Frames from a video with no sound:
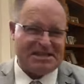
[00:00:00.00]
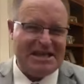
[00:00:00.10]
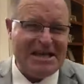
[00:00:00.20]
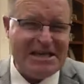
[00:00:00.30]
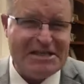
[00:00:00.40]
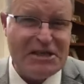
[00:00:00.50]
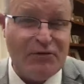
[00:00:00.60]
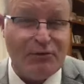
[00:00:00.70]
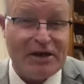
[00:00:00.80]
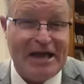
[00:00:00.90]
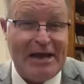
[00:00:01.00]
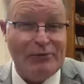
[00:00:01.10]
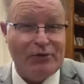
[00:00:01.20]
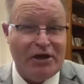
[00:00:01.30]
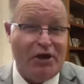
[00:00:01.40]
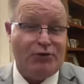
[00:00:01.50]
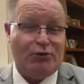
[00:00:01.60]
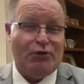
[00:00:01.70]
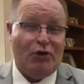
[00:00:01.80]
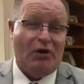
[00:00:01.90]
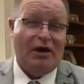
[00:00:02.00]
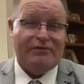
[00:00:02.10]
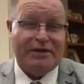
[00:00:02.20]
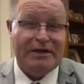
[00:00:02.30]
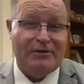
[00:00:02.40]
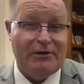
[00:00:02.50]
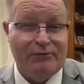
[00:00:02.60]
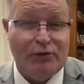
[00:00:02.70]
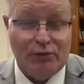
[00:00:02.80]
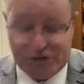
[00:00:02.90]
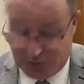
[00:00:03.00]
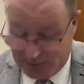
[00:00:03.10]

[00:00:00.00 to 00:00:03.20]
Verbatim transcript: says it's easier for a camel to go through an eye of a needle than for a